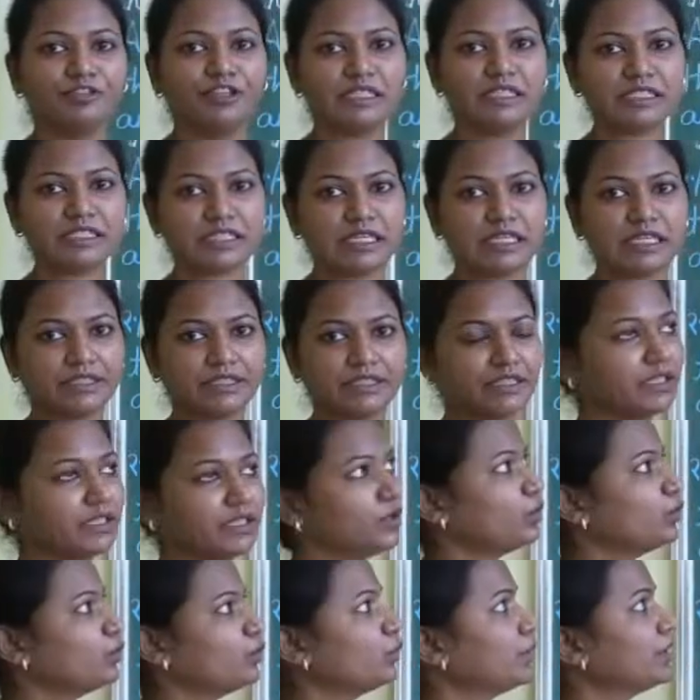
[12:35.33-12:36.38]
are starting
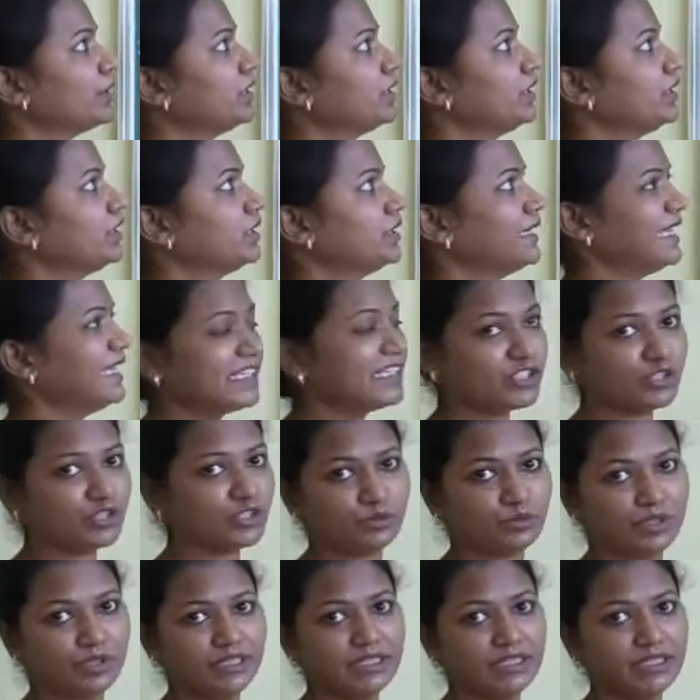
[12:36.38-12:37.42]
with the next
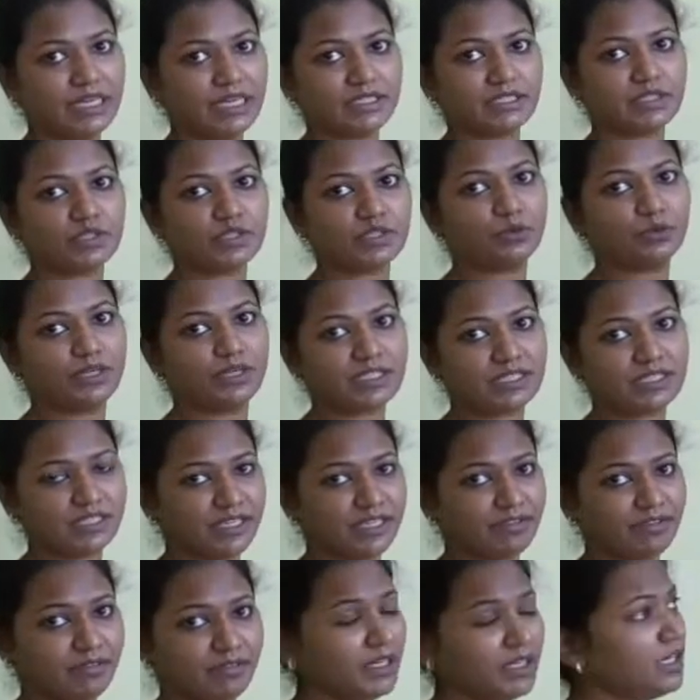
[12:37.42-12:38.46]
unit, that is unit
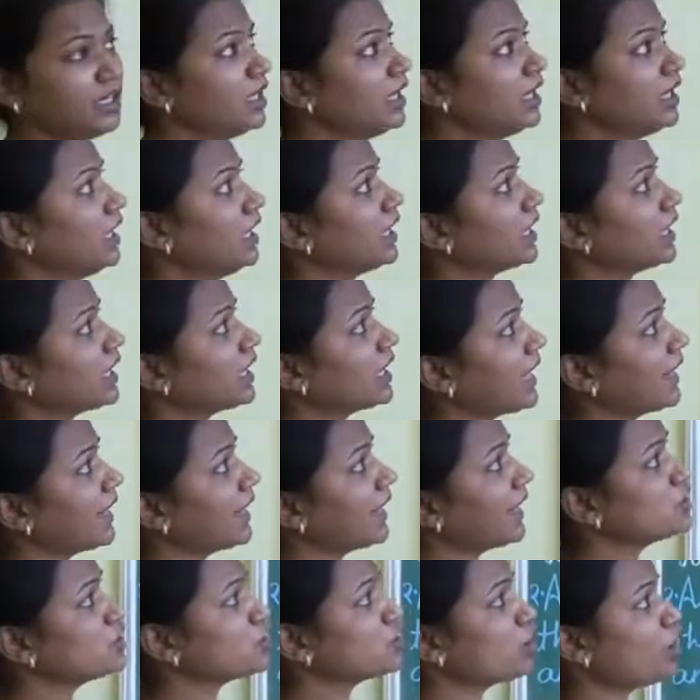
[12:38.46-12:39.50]
7,
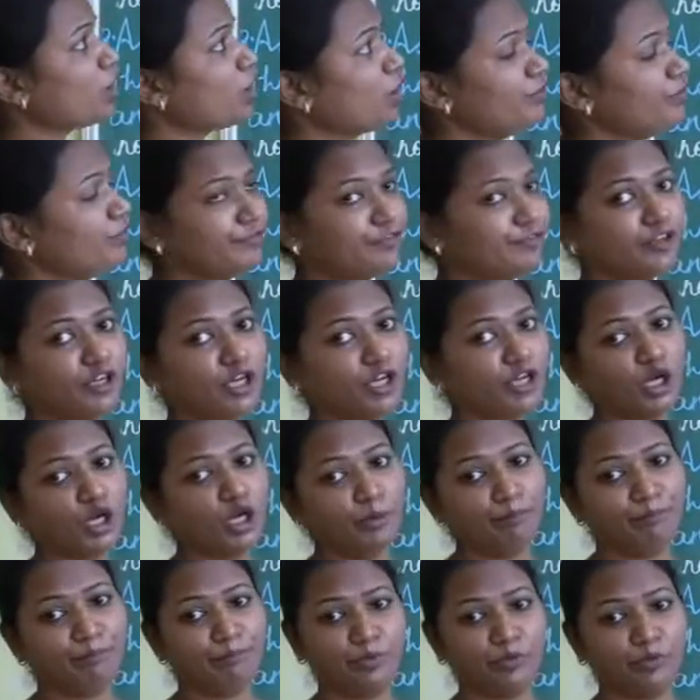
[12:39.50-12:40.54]
kinds of
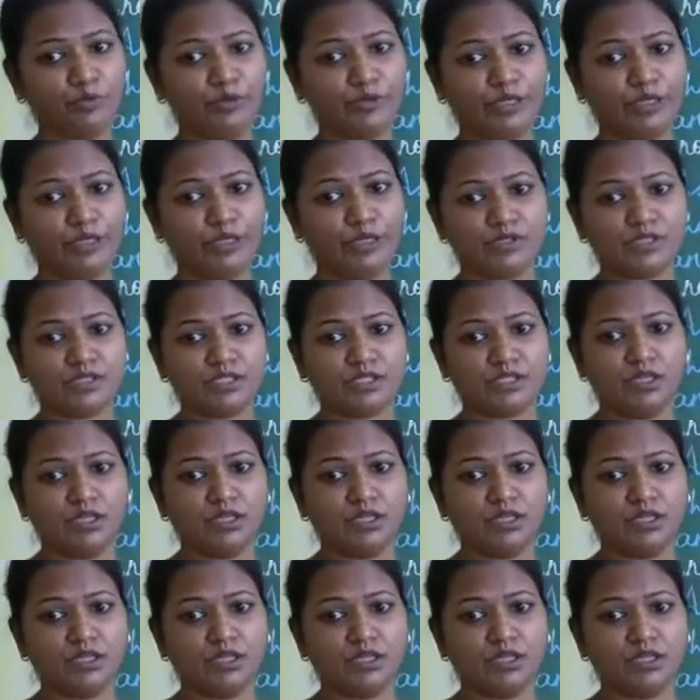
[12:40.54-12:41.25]
pronouns.